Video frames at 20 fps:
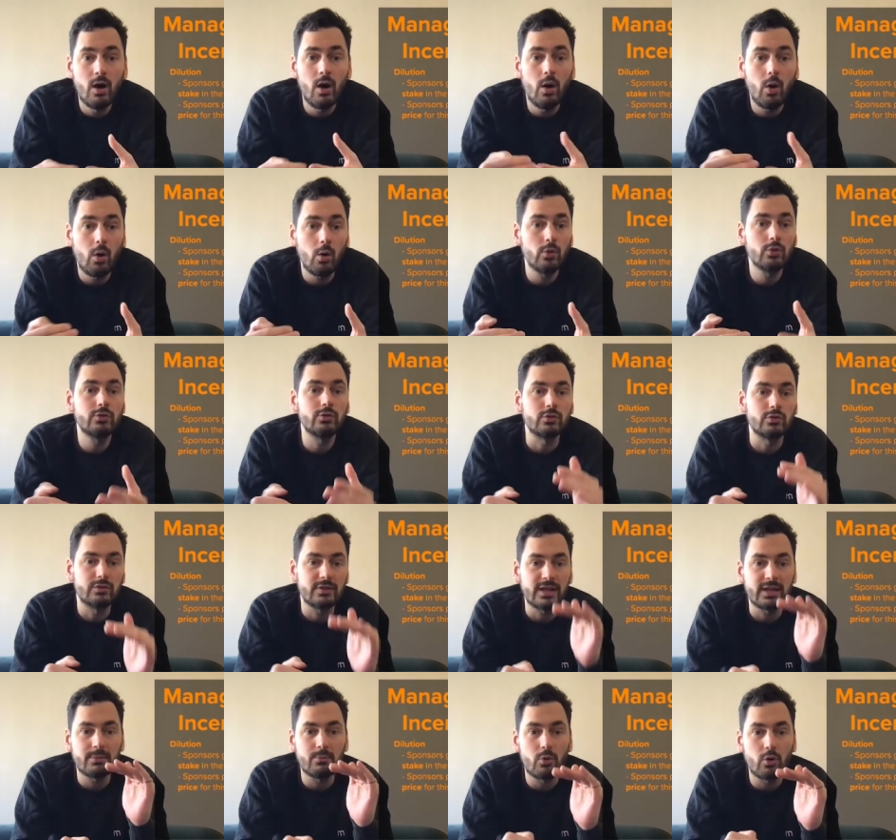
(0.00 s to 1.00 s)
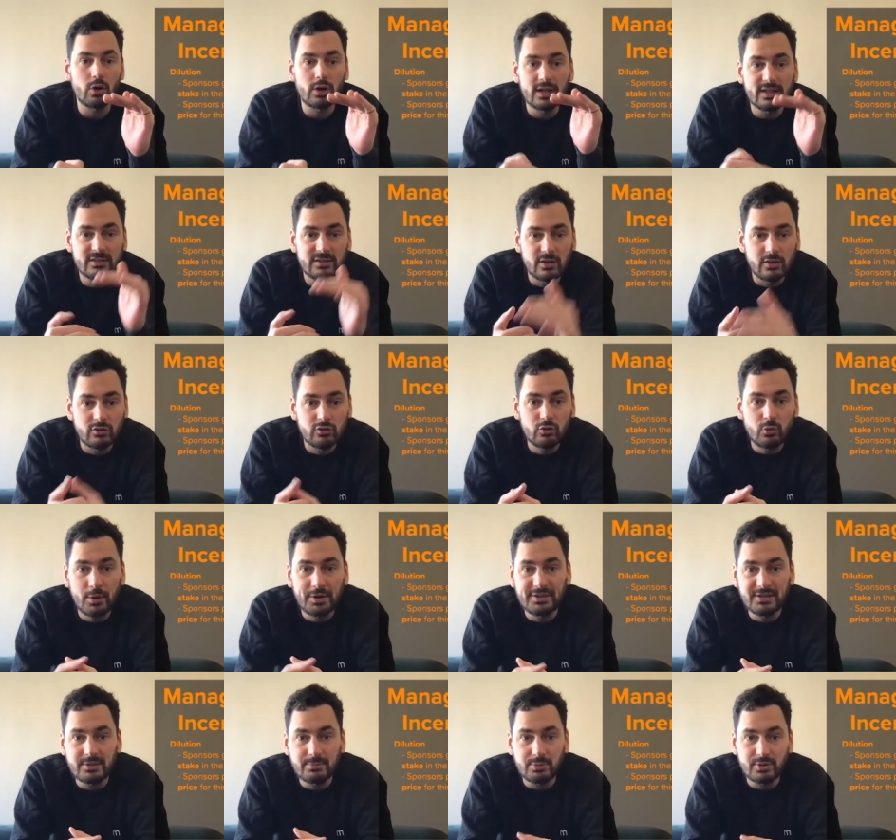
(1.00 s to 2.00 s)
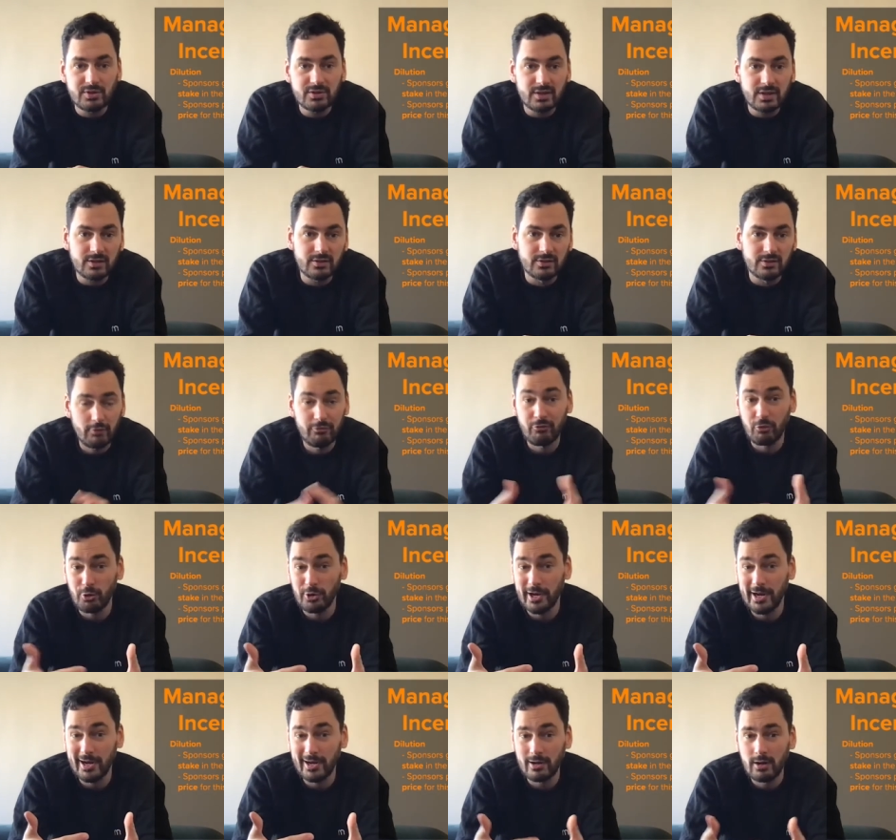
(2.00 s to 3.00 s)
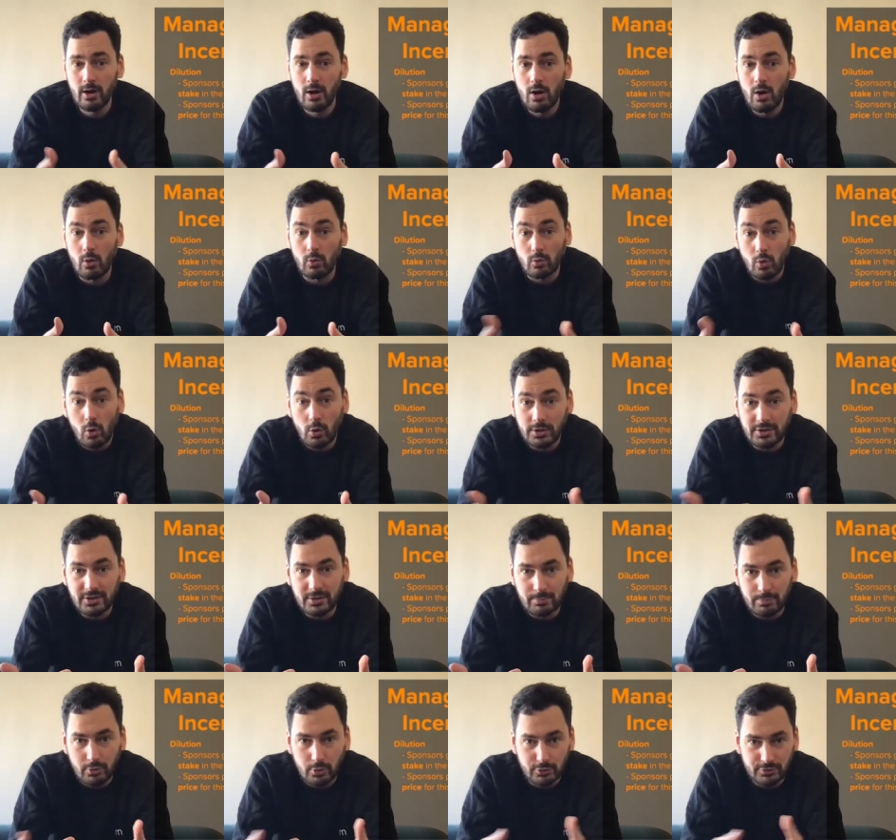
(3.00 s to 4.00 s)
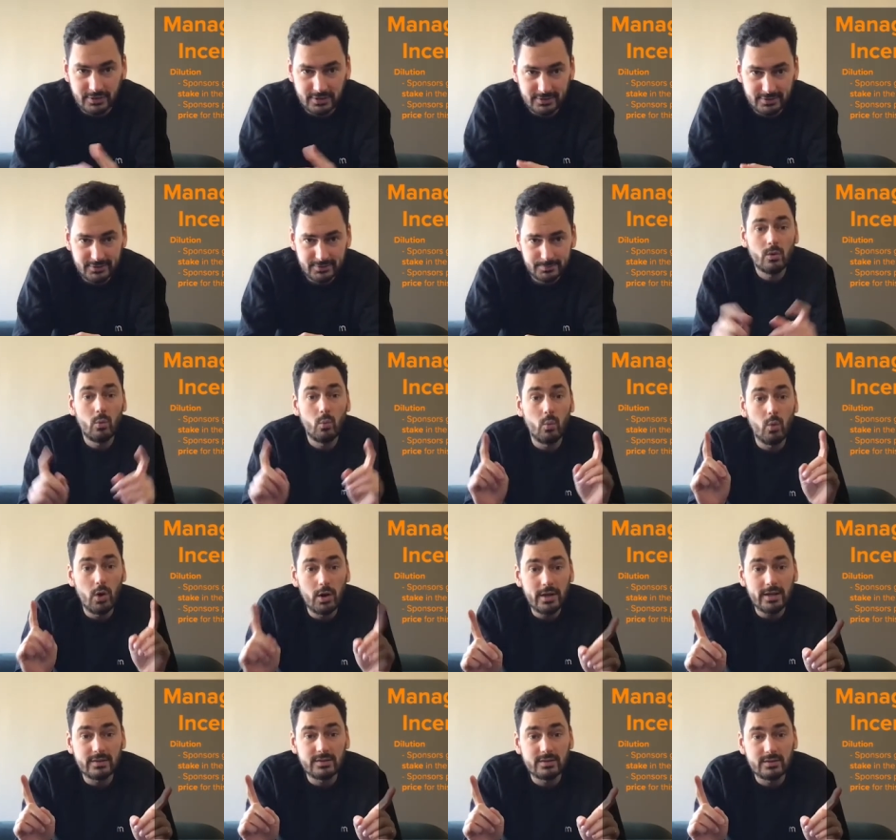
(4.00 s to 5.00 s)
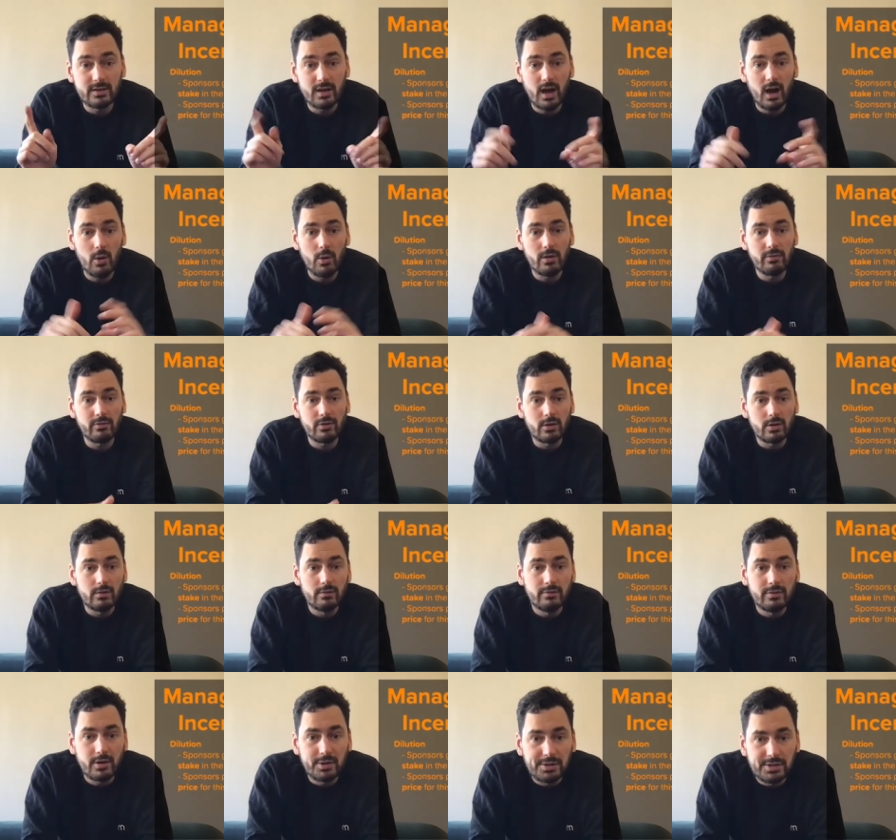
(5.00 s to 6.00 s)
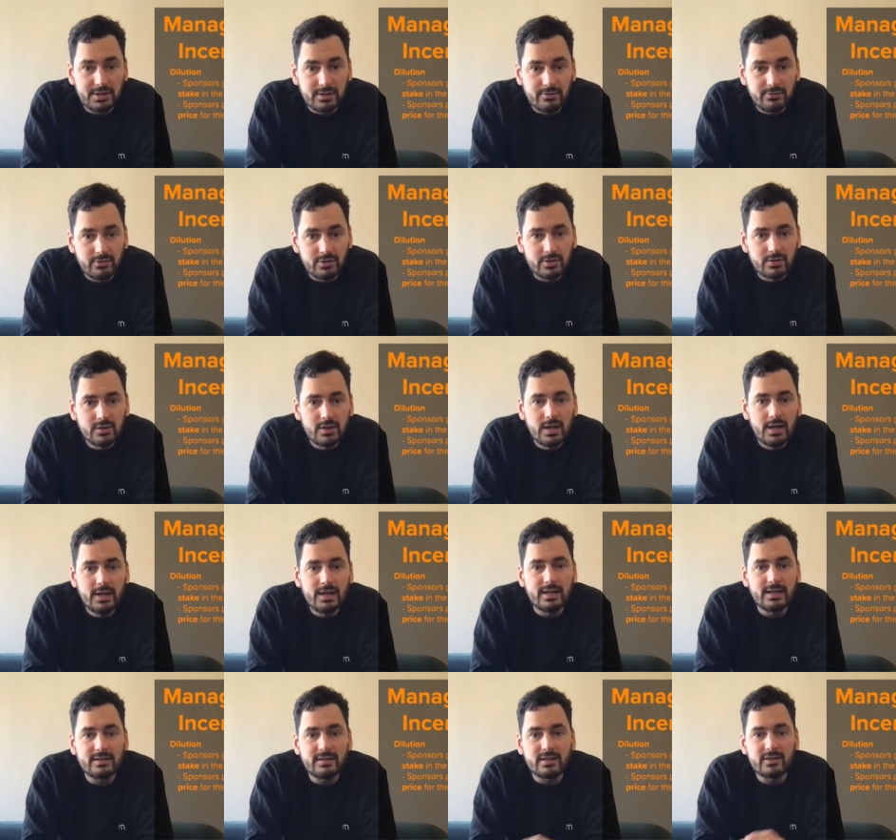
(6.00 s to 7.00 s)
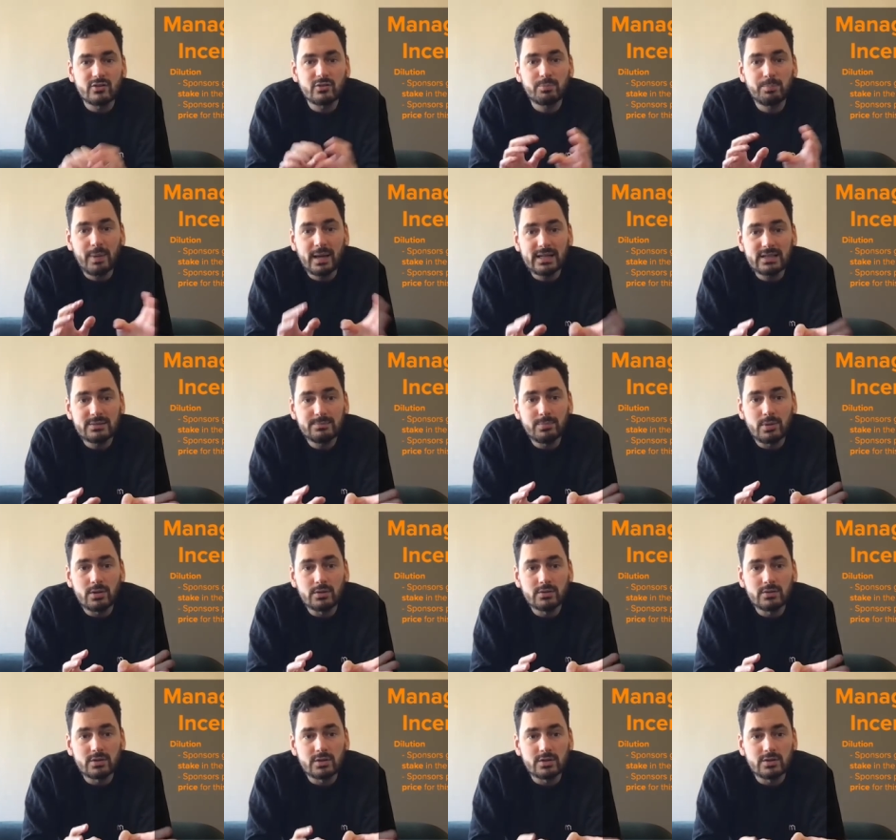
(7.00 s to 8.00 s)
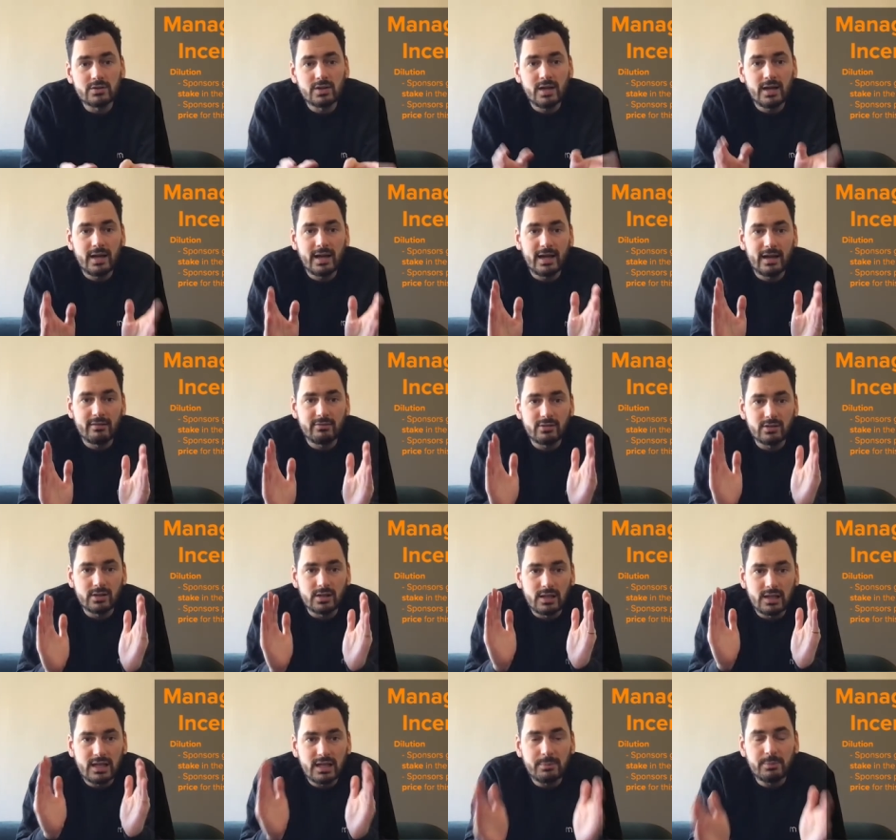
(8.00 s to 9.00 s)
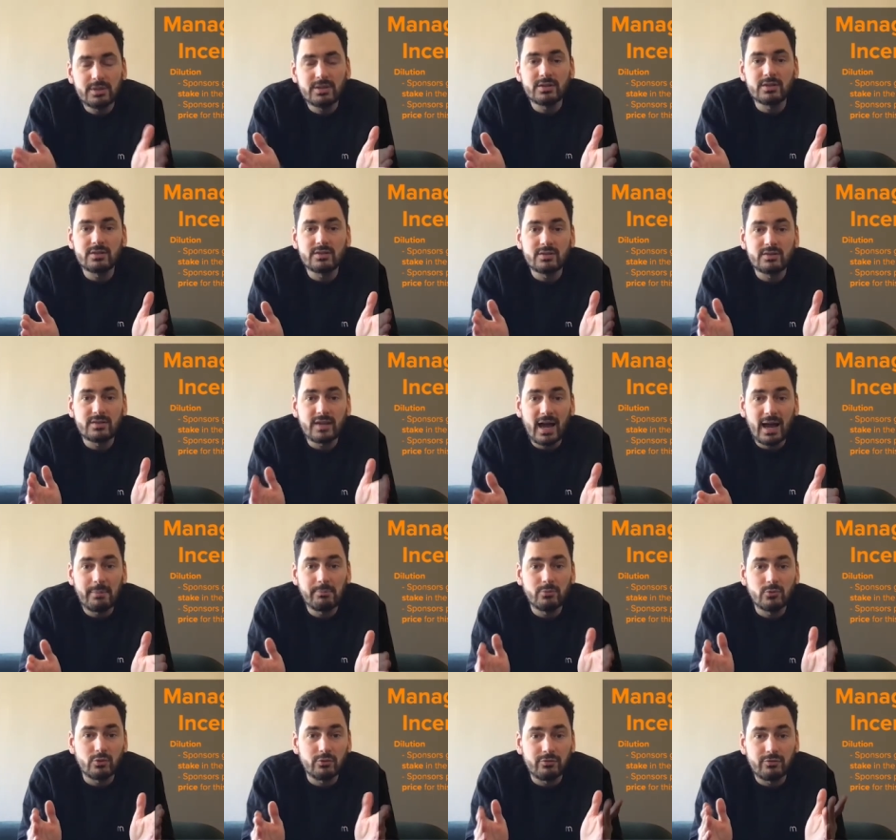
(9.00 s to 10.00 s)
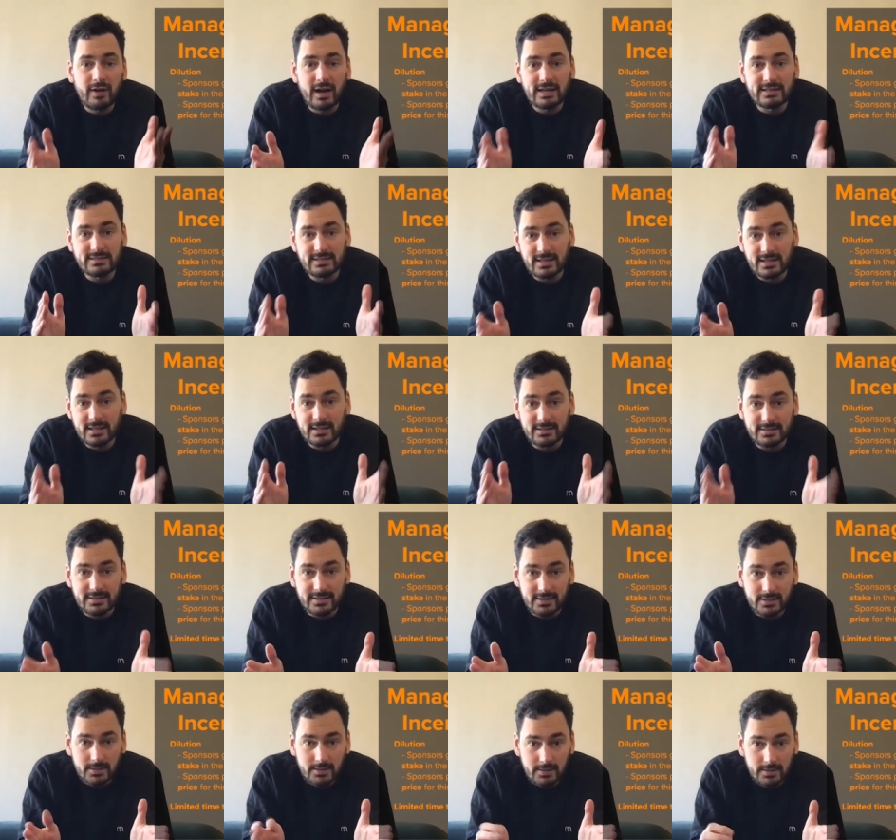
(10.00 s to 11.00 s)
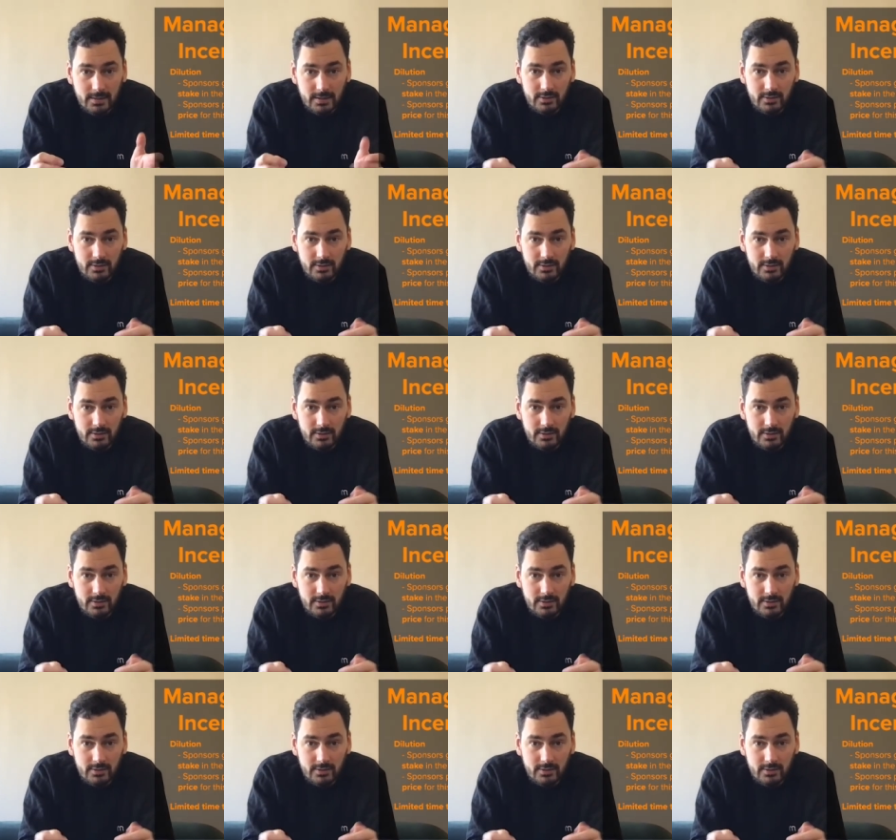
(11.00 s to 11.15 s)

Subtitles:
also take more or less 20% for their role in the process. What is, however, very different is that SPAC sponsors have a limited time to find their deal.